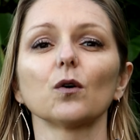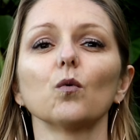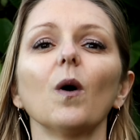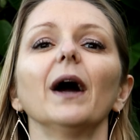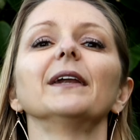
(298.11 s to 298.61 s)
a
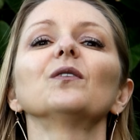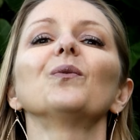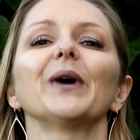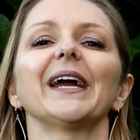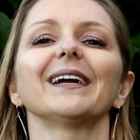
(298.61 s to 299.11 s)

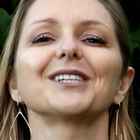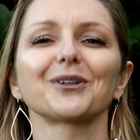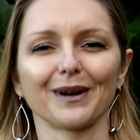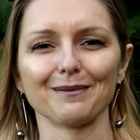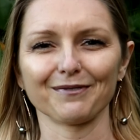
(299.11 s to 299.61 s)
one-way
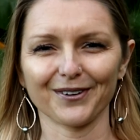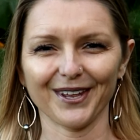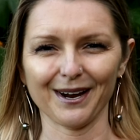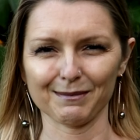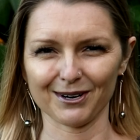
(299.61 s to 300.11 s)
trip for
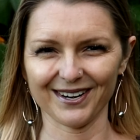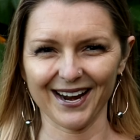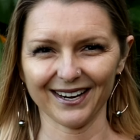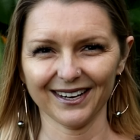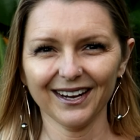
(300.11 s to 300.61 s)
the
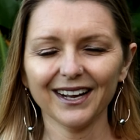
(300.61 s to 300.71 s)
mRNA.